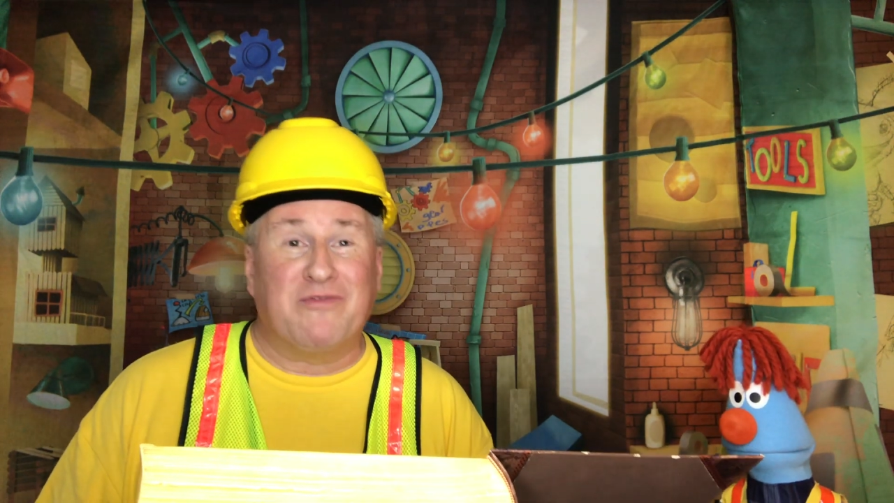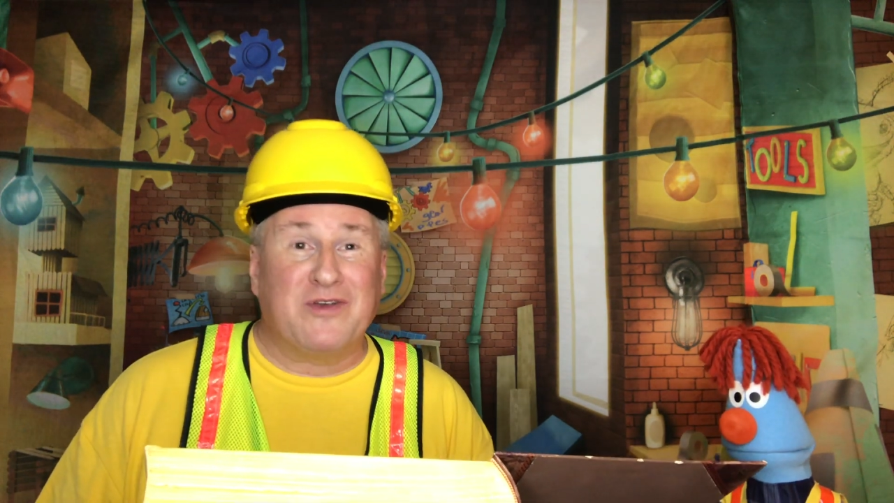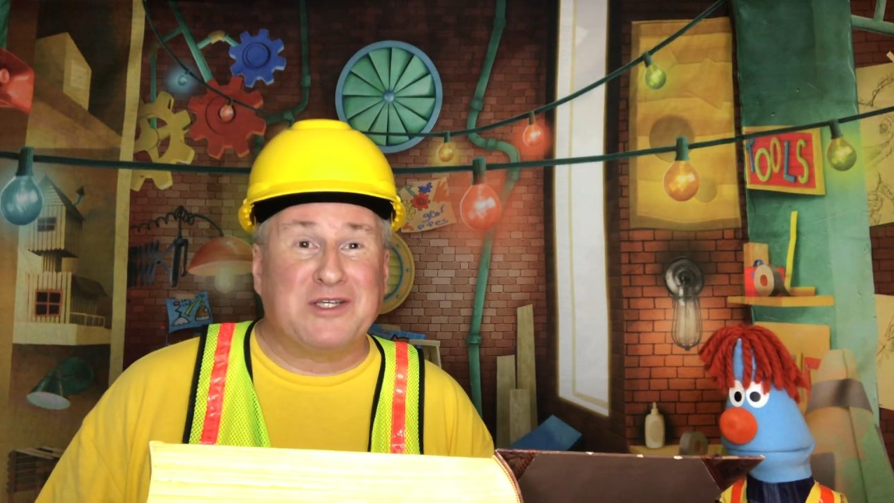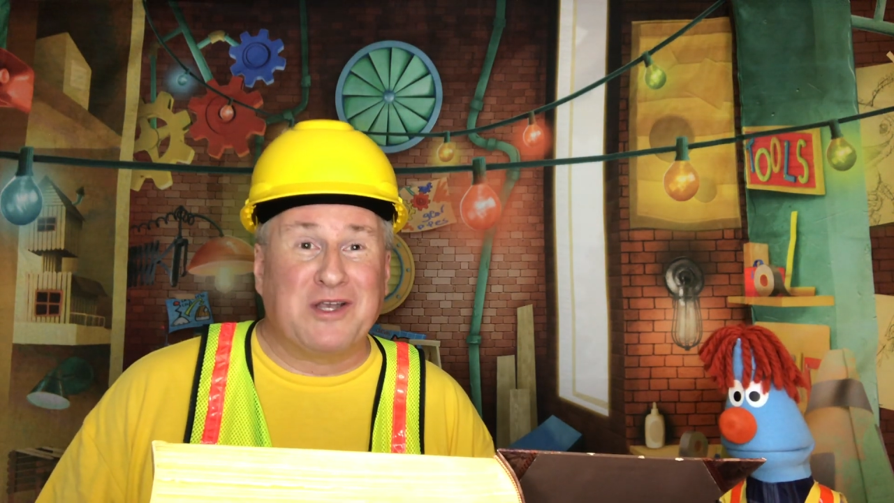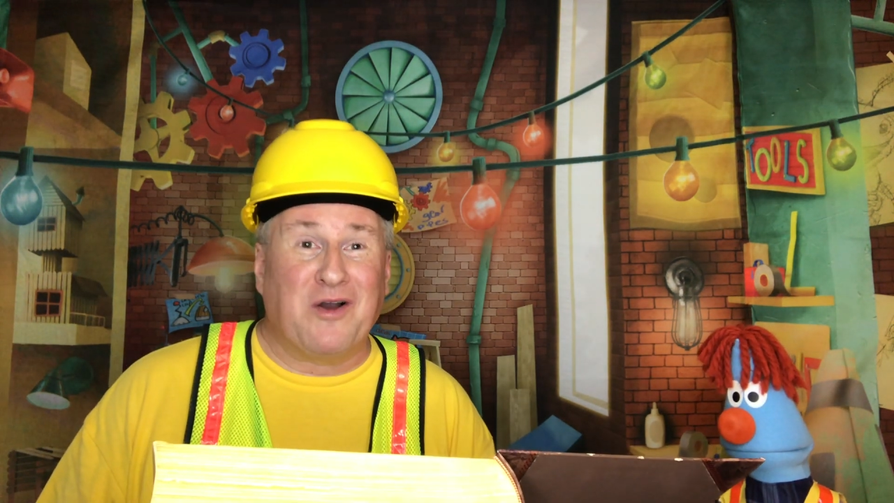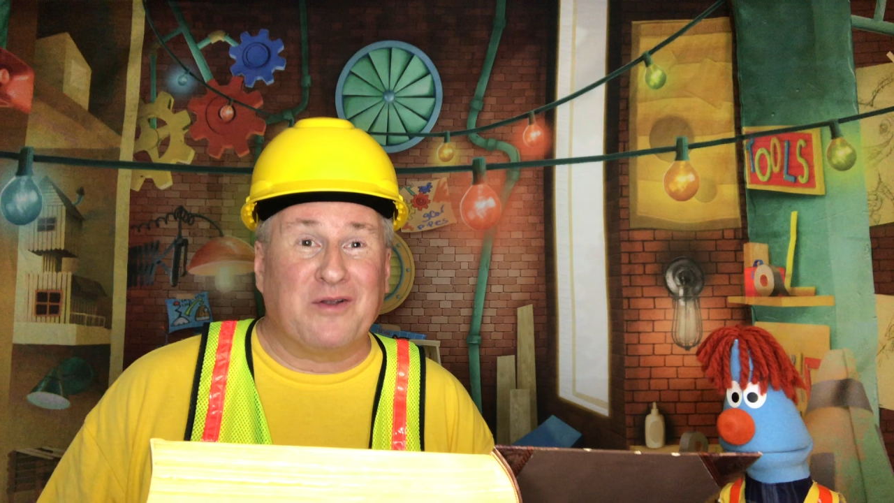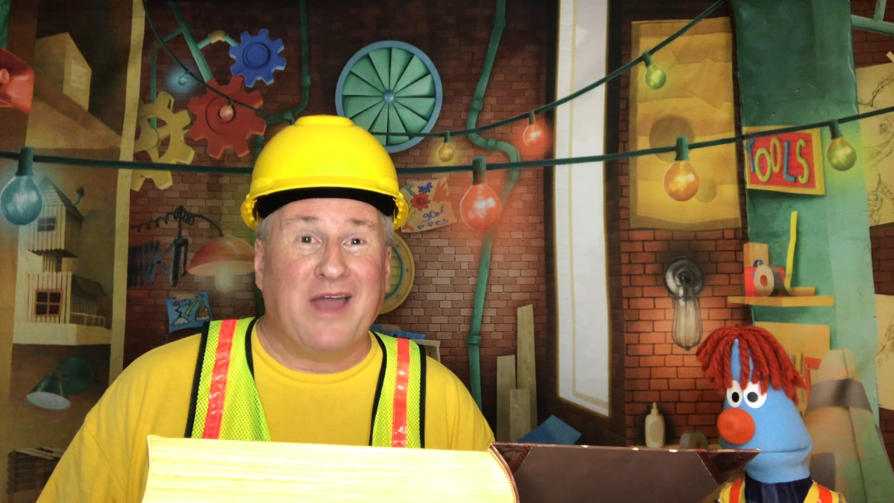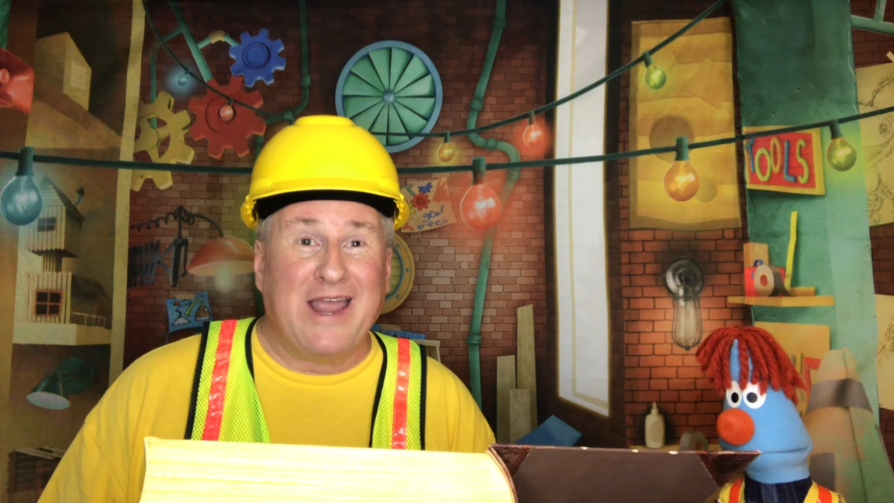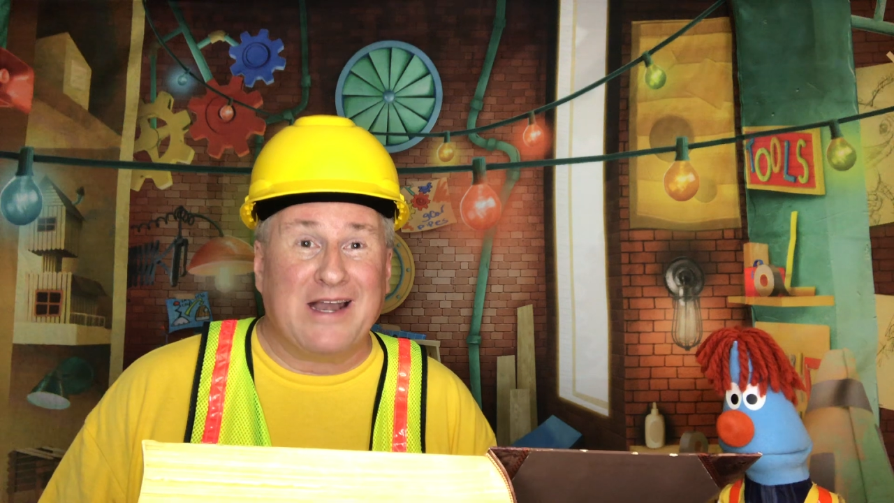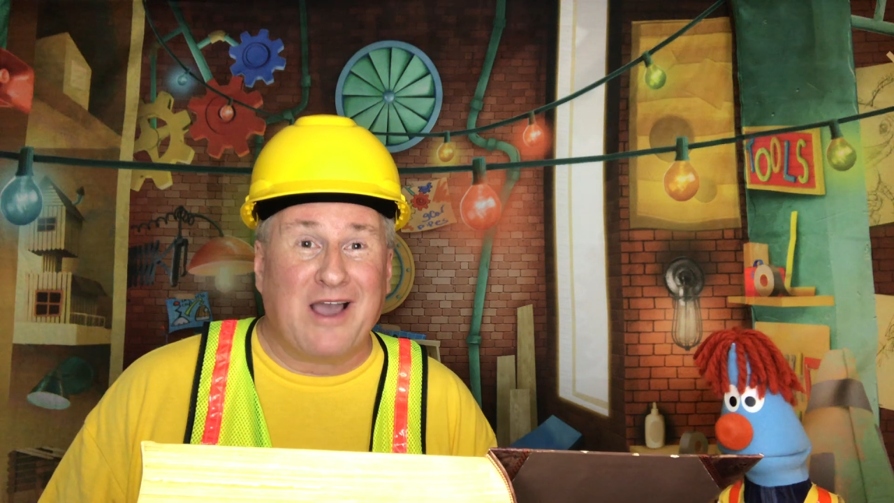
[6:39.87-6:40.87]
fishing all
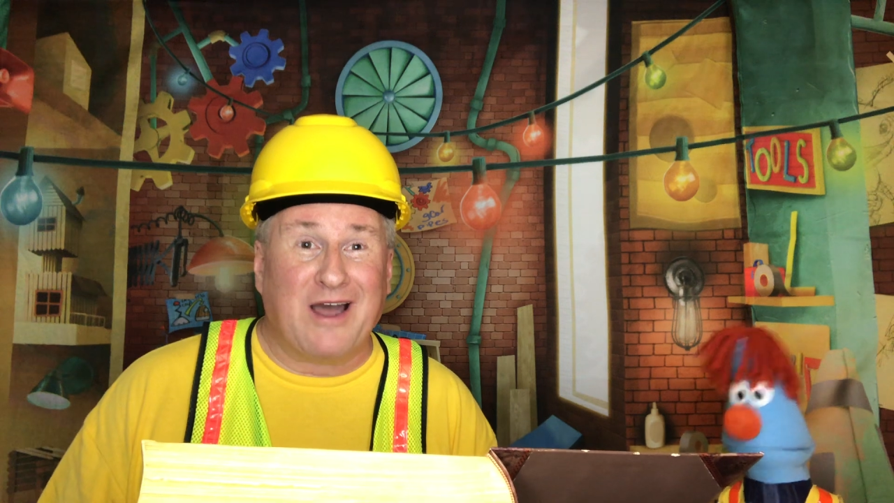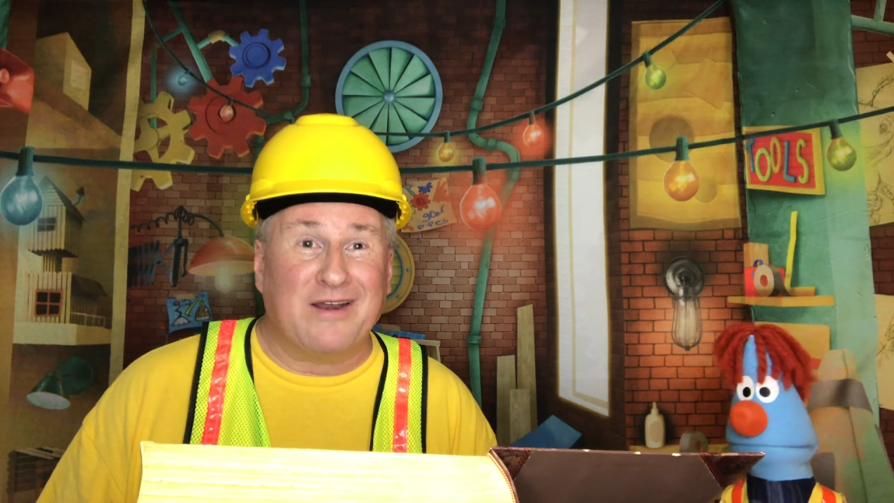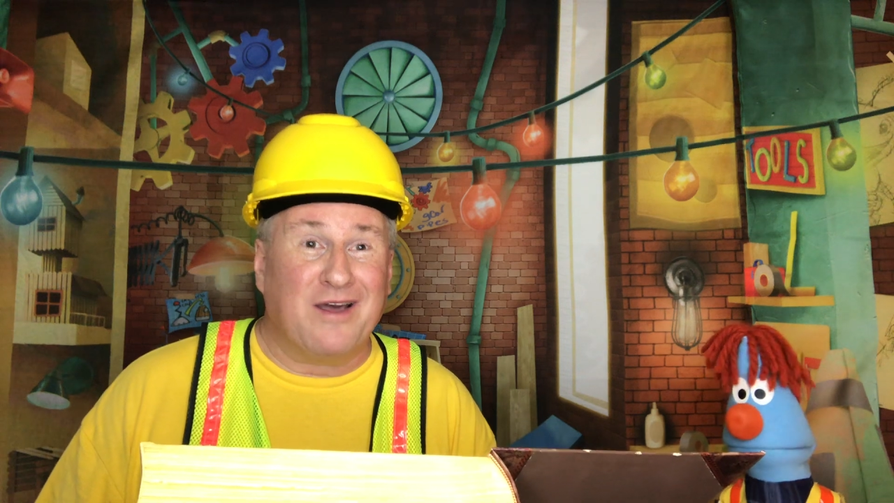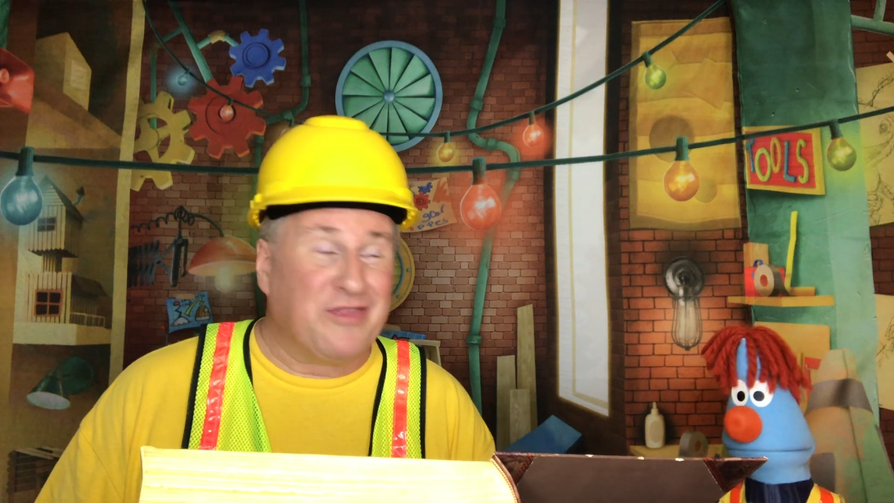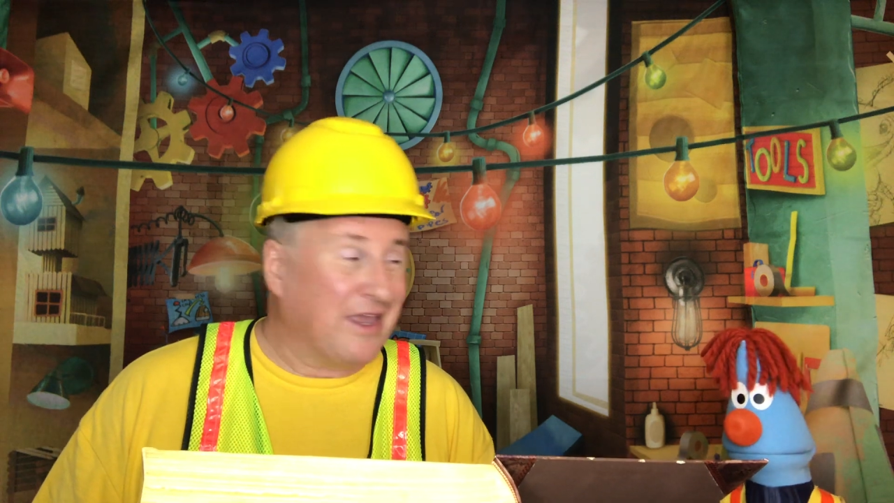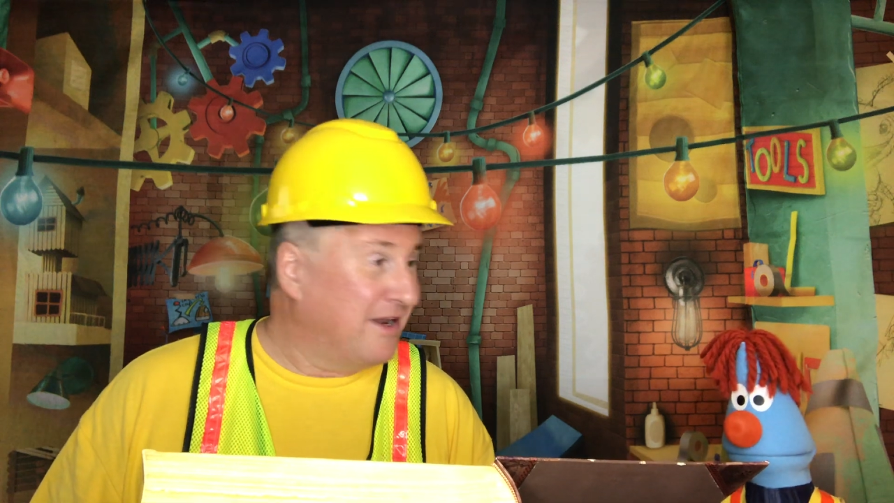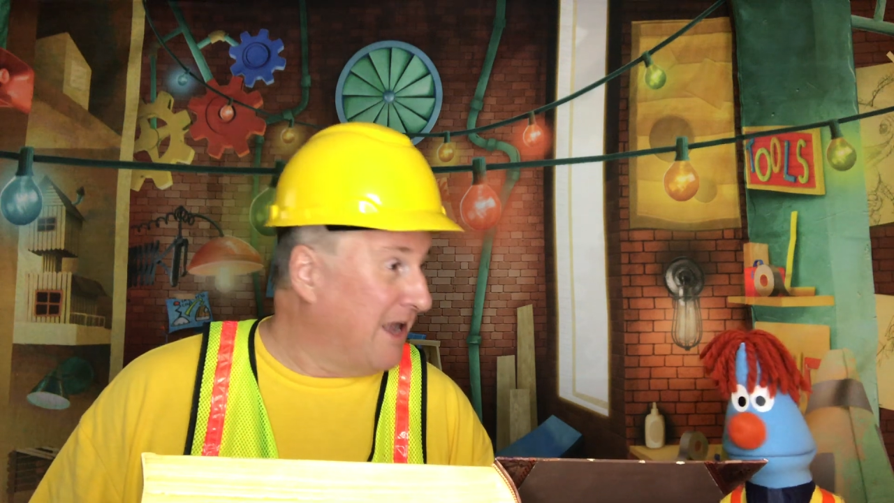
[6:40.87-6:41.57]
night and caught nothing.